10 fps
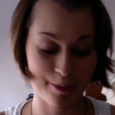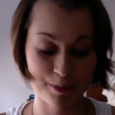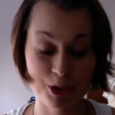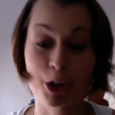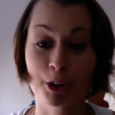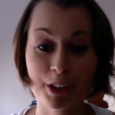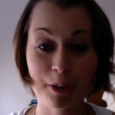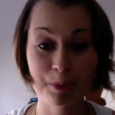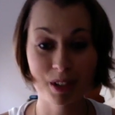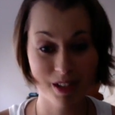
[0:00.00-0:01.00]
turned
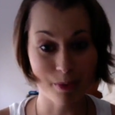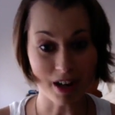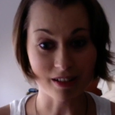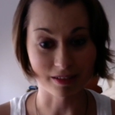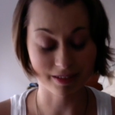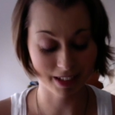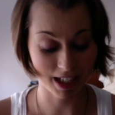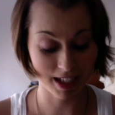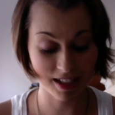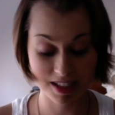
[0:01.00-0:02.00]
out really well.
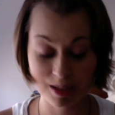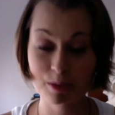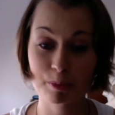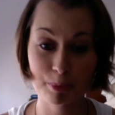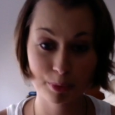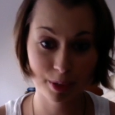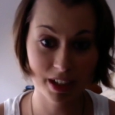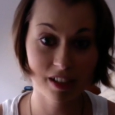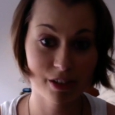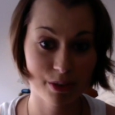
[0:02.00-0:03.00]
Like, it's
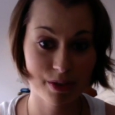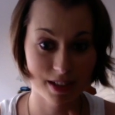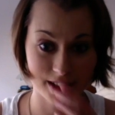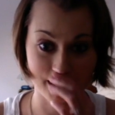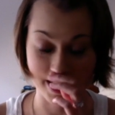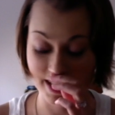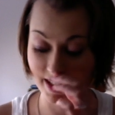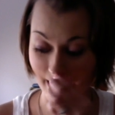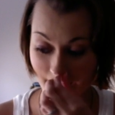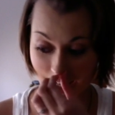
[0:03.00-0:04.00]
pretty close to
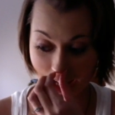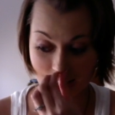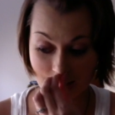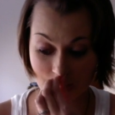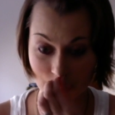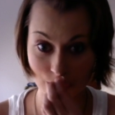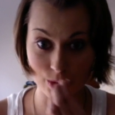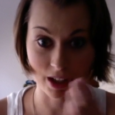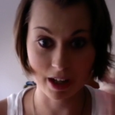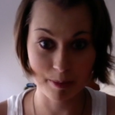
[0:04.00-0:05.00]
this. I had to do
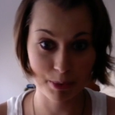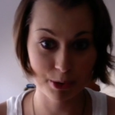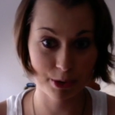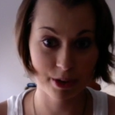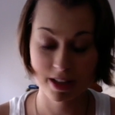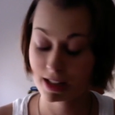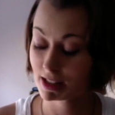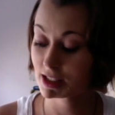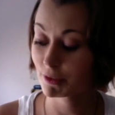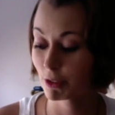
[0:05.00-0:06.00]
a couple
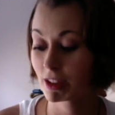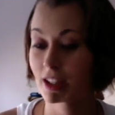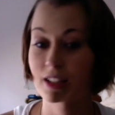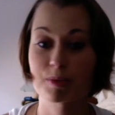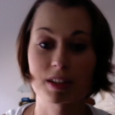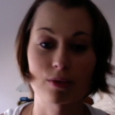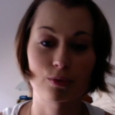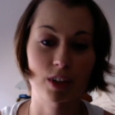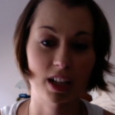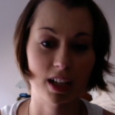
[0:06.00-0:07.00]
different things with the
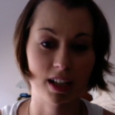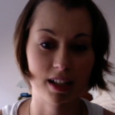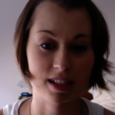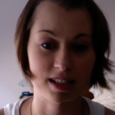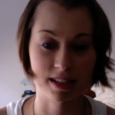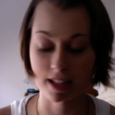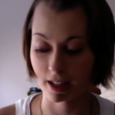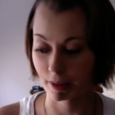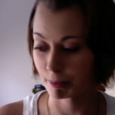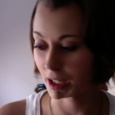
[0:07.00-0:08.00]
fitting because
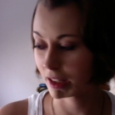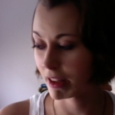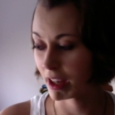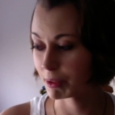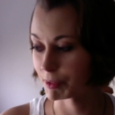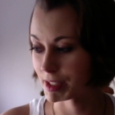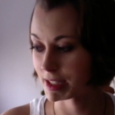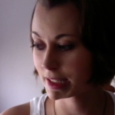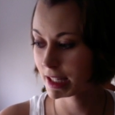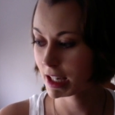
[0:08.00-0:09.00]
my client
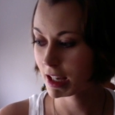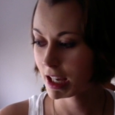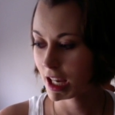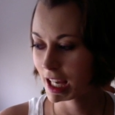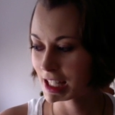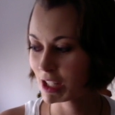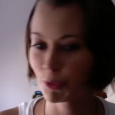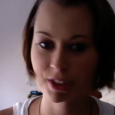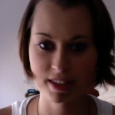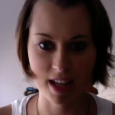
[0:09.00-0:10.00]
was
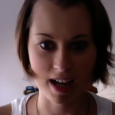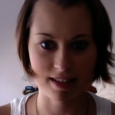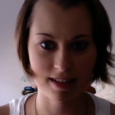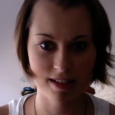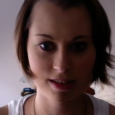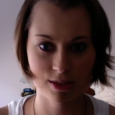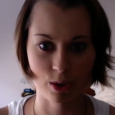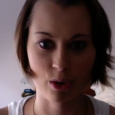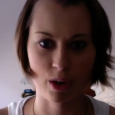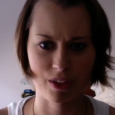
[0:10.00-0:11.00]
different sizes,
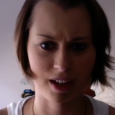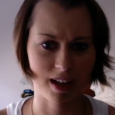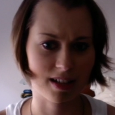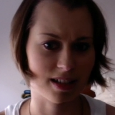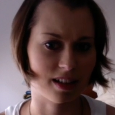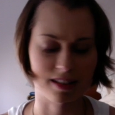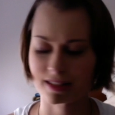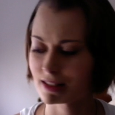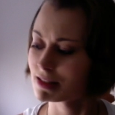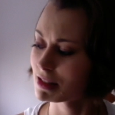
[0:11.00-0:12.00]
so I think I did a
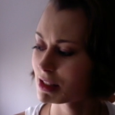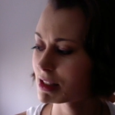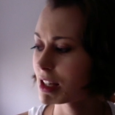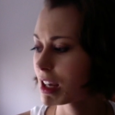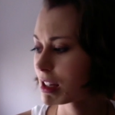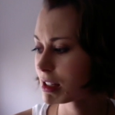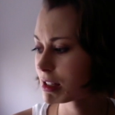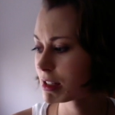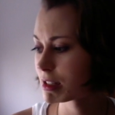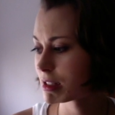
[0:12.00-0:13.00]

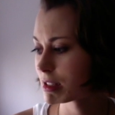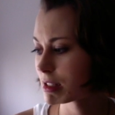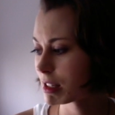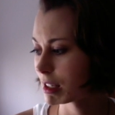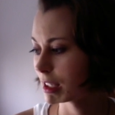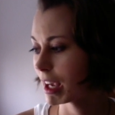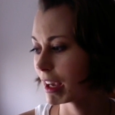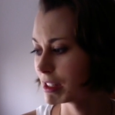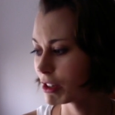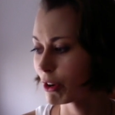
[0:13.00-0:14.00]
6. Yeah,
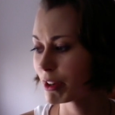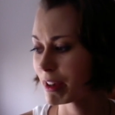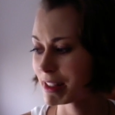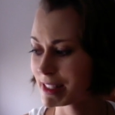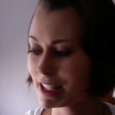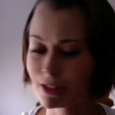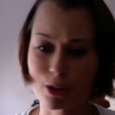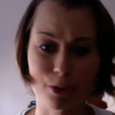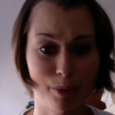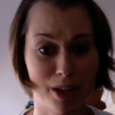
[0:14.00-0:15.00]
I did a 6
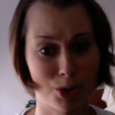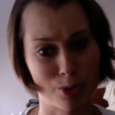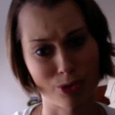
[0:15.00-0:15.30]
all the way to a